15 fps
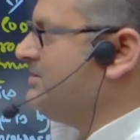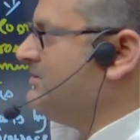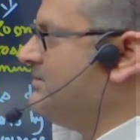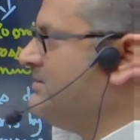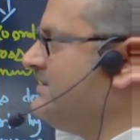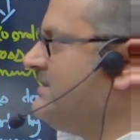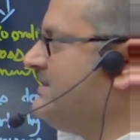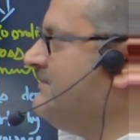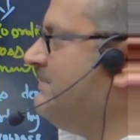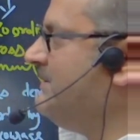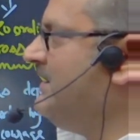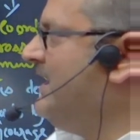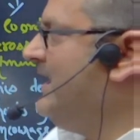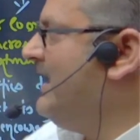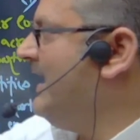It's simple:
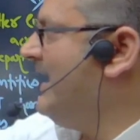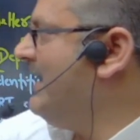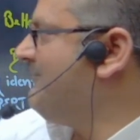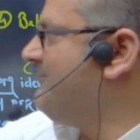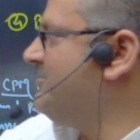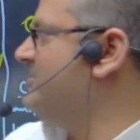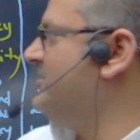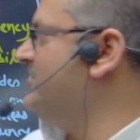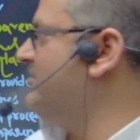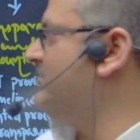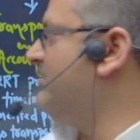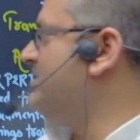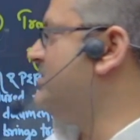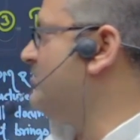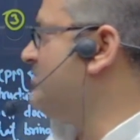efficient
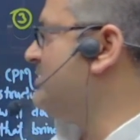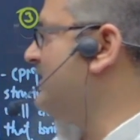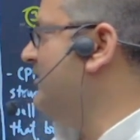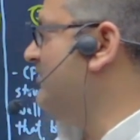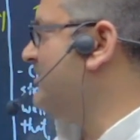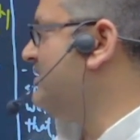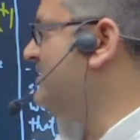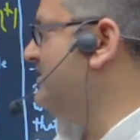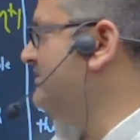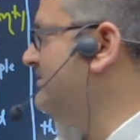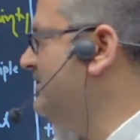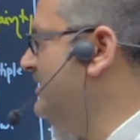resource allocation.